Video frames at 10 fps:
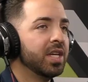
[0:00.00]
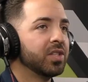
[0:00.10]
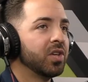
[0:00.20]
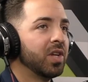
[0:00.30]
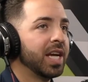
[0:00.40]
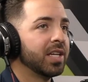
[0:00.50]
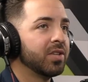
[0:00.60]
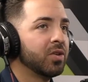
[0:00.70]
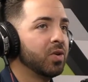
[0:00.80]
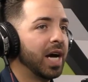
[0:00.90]
So, like,
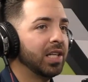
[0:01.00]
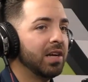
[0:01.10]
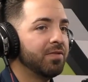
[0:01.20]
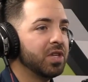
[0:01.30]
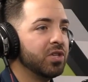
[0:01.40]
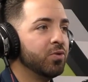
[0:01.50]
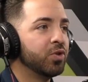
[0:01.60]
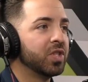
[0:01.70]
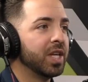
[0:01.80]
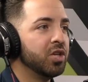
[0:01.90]
dude, I love that you
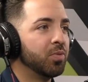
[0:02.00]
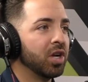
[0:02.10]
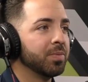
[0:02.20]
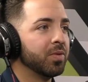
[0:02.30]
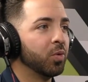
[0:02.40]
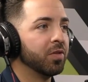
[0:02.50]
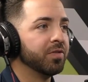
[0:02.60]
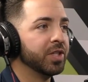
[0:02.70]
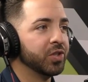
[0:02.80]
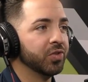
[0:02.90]
brought up the word
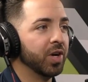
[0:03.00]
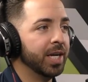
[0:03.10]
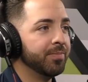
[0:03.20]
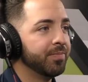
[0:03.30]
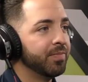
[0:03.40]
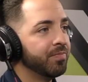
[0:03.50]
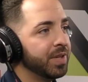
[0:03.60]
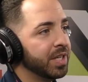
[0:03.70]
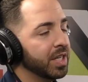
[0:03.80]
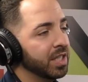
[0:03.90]
vision, right?
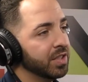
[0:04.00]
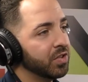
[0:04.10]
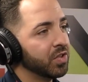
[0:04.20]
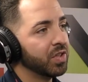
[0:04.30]
Because